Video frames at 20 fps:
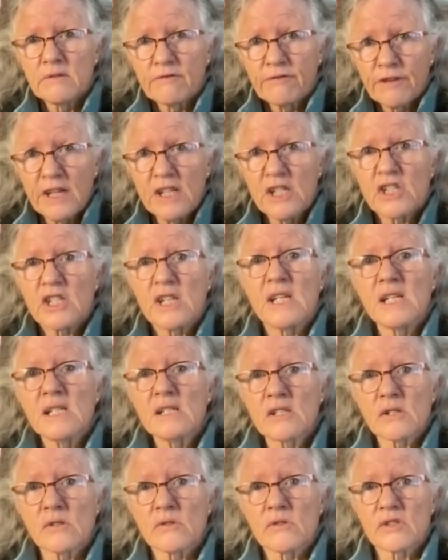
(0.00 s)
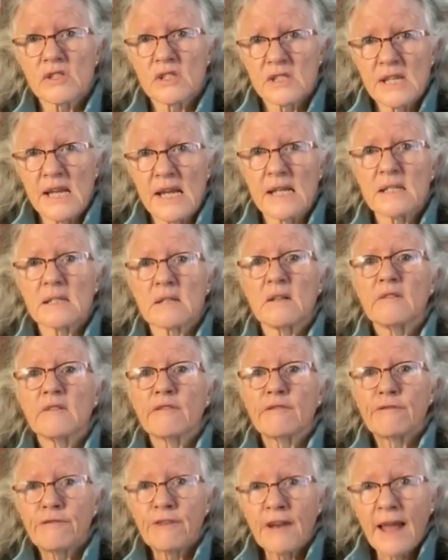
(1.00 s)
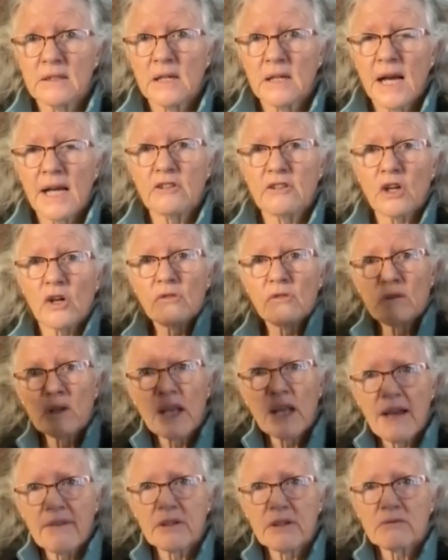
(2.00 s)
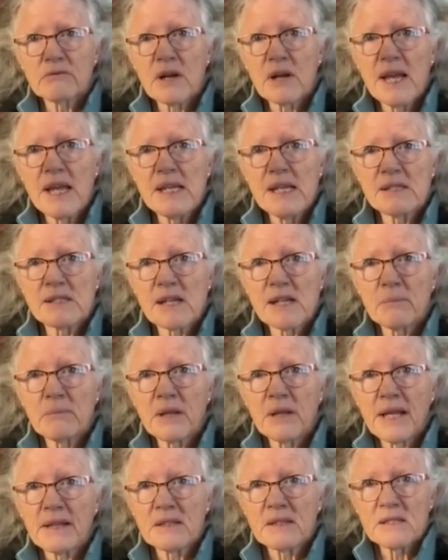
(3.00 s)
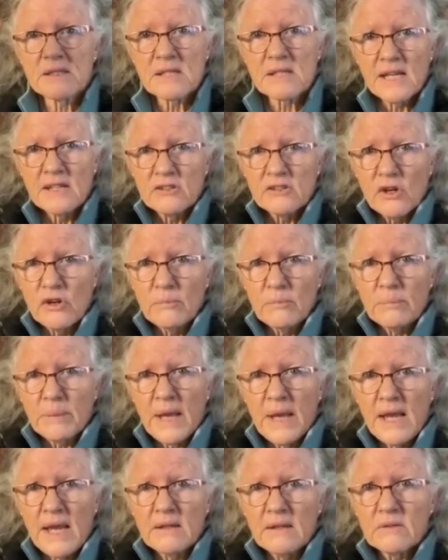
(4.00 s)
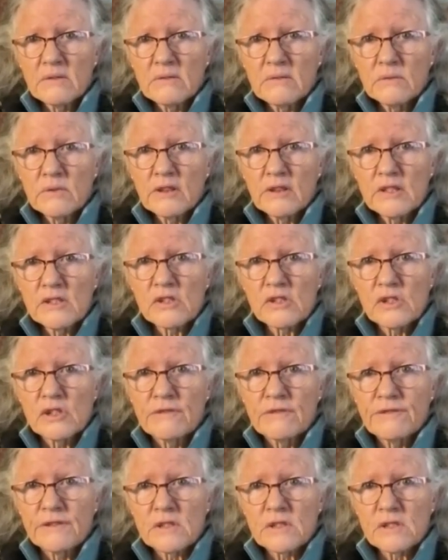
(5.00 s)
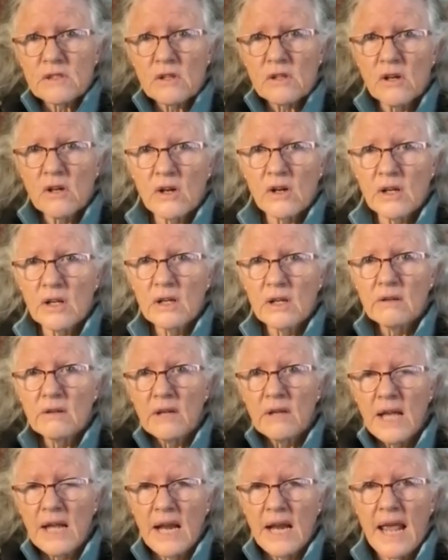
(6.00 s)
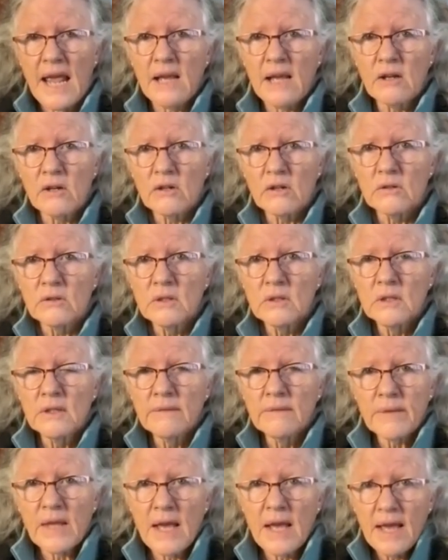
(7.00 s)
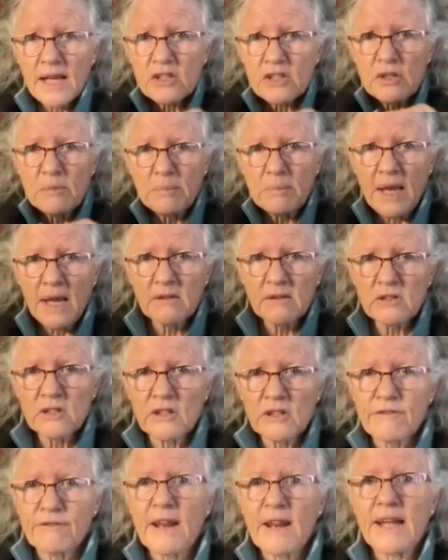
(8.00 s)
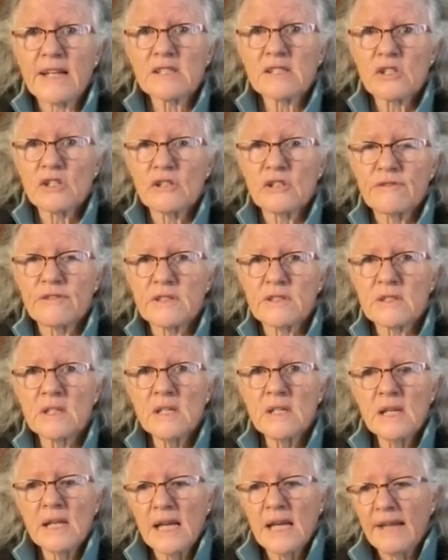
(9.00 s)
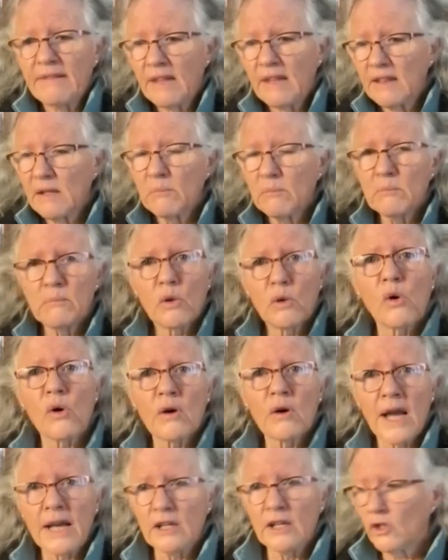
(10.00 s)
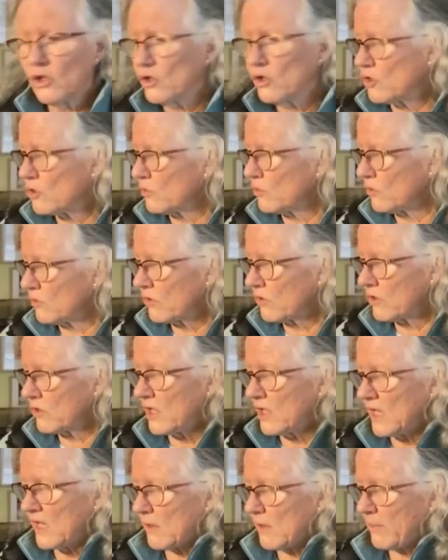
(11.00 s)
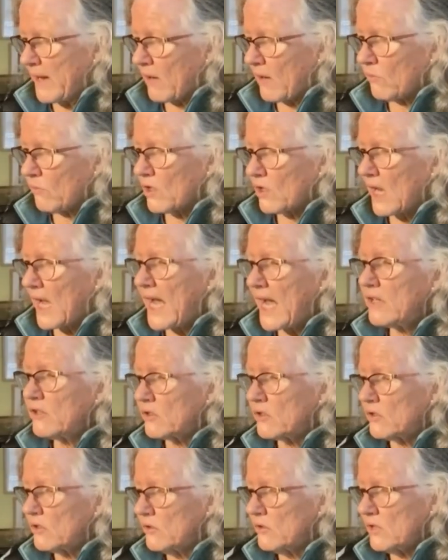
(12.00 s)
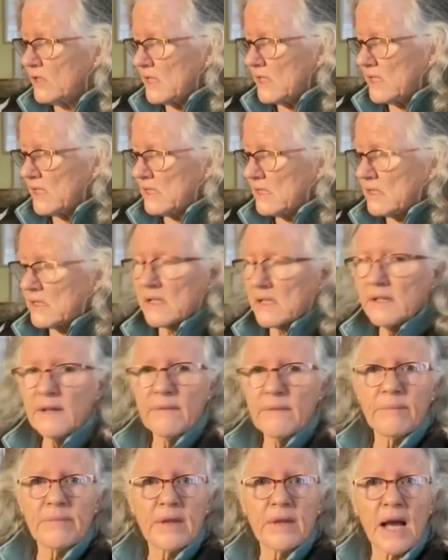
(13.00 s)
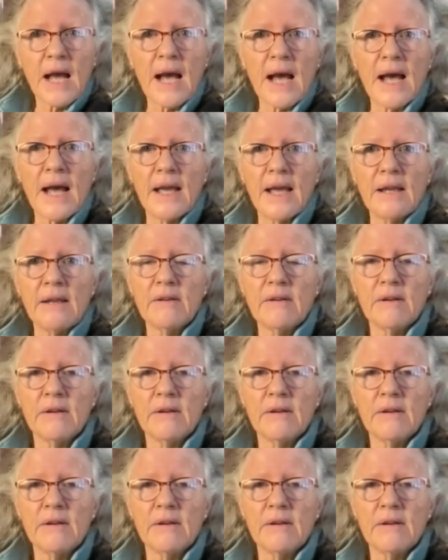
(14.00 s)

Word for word: French easel set flat. I don't have it raised up like this. I don't paint with the surface on an angle. I actually paint on a flat surface. And then the more unusual thing about what I do is I